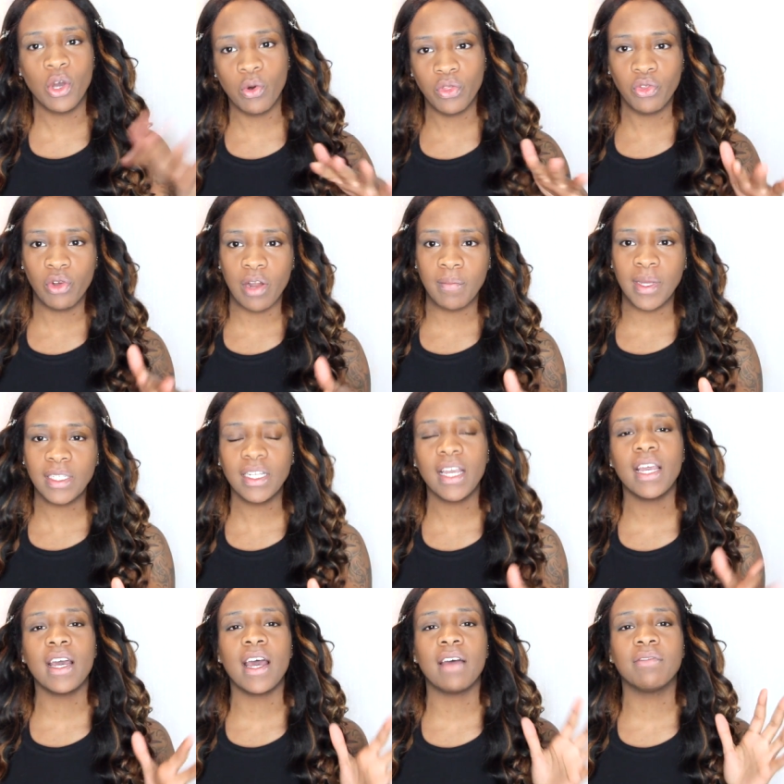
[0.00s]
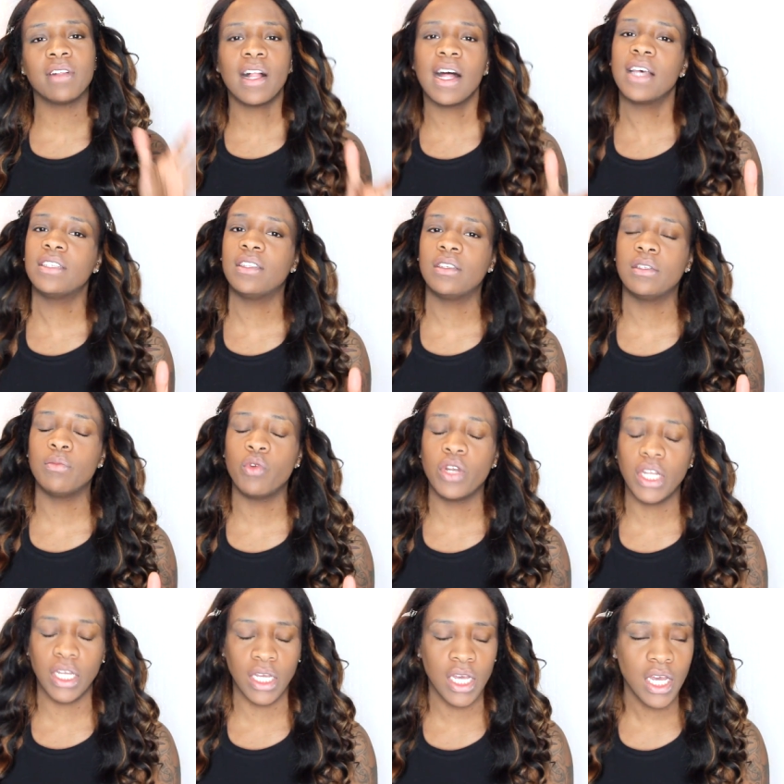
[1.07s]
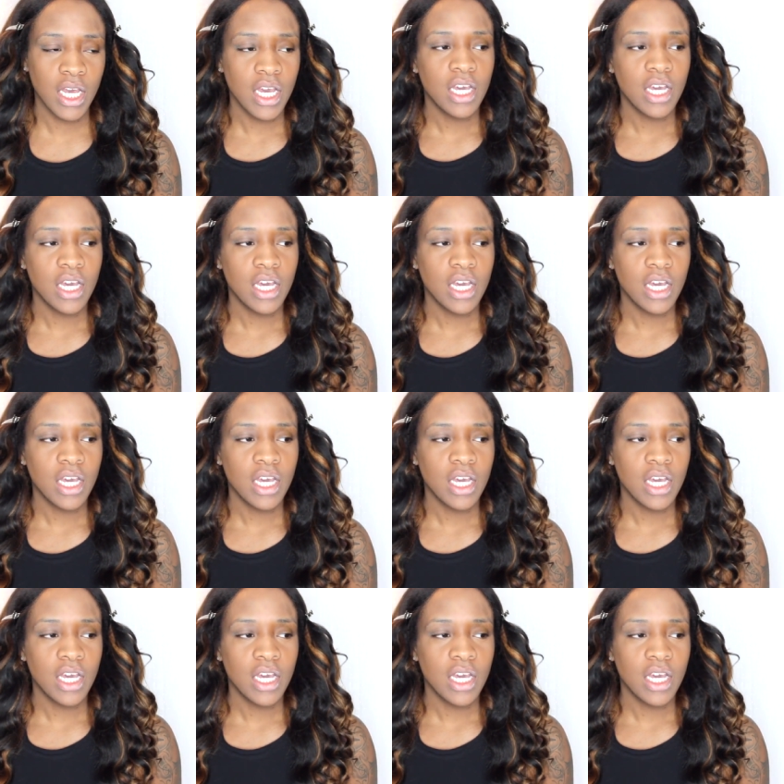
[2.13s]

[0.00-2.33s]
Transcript: go throughout my day. I have class this morning.